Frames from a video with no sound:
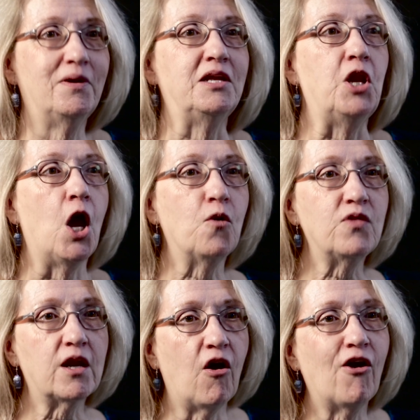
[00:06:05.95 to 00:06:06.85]
We know
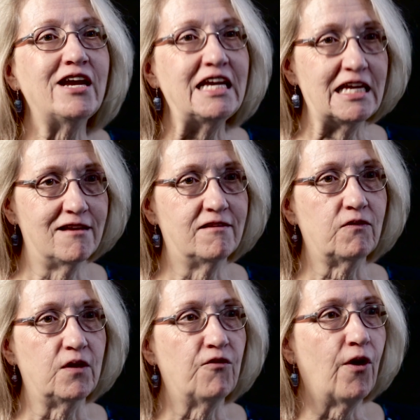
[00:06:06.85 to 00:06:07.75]
that our kids
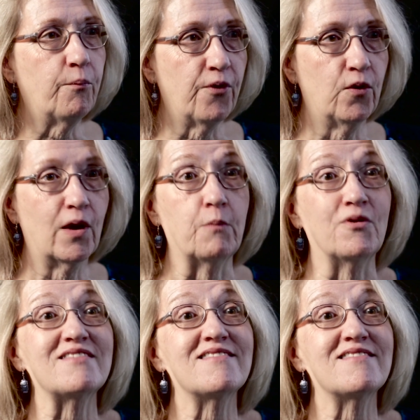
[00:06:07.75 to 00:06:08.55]
leave our program with